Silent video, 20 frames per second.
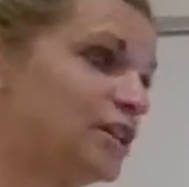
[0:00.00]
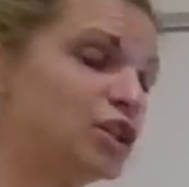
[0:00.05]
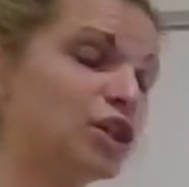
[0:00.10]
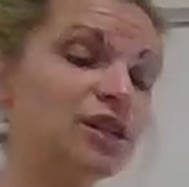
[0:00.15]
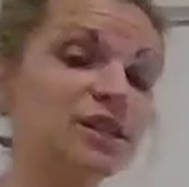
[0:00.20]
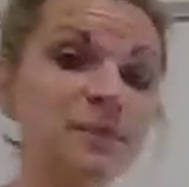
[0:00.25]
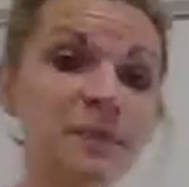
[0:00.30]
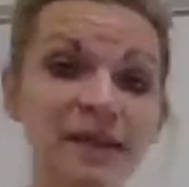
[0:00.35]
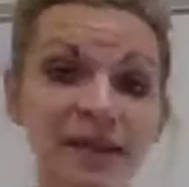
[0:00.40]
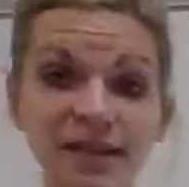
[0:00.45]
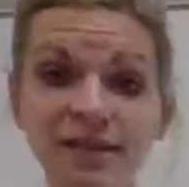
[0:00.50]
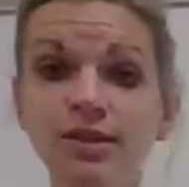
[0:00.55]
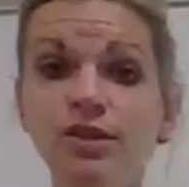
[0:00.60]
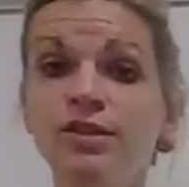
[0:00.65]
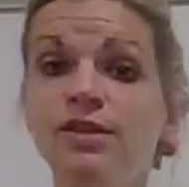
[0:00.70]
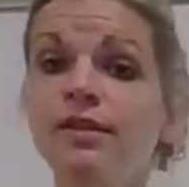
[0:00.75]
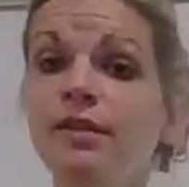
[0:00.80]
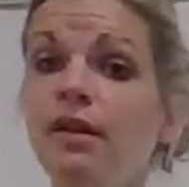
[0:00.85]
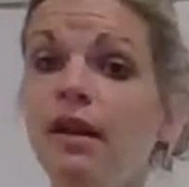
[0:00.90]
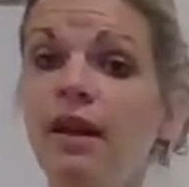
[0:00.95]
is because you
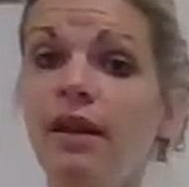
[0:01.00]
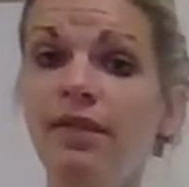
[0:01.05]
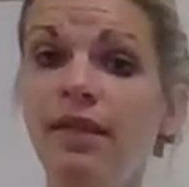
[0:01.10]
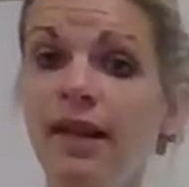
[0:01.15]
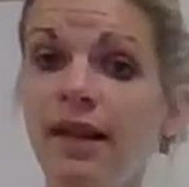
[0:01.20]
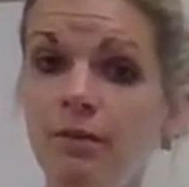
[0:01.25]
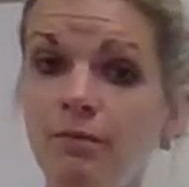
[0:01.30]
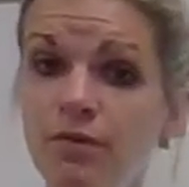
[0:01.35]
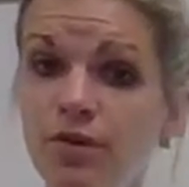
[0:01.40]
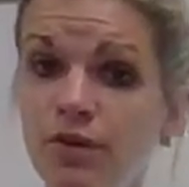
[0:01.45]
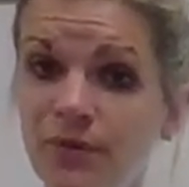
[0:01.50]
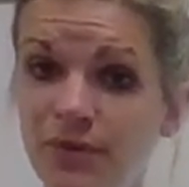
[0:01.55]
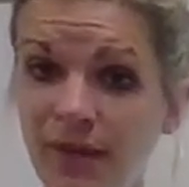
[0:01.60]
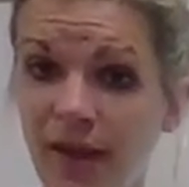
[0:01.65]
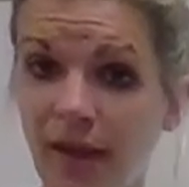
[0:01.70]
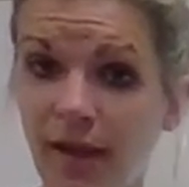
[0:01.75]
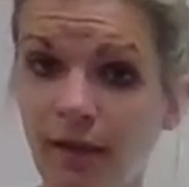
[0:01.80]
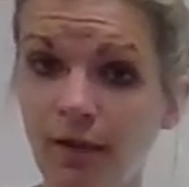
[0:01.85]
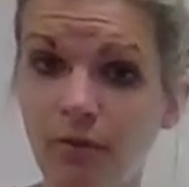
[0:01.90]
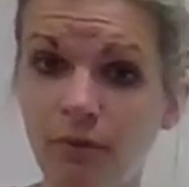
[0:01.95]
still gotta think
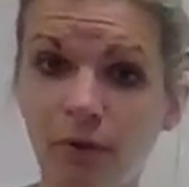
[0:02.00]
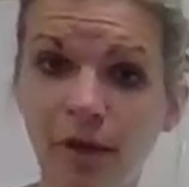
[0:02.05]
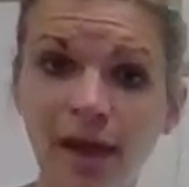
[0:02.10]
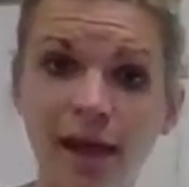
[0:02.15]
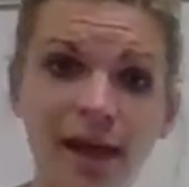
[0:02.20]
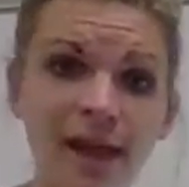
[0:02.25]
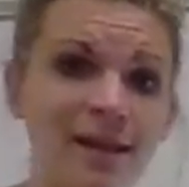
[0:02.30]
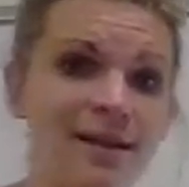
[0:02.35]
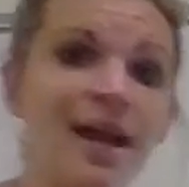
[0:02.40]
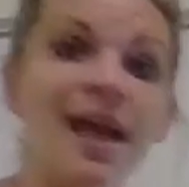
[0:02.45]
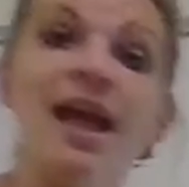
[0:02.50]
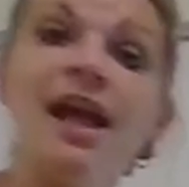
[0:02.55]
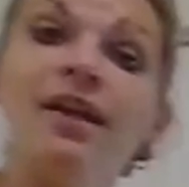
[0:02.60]
music, okay?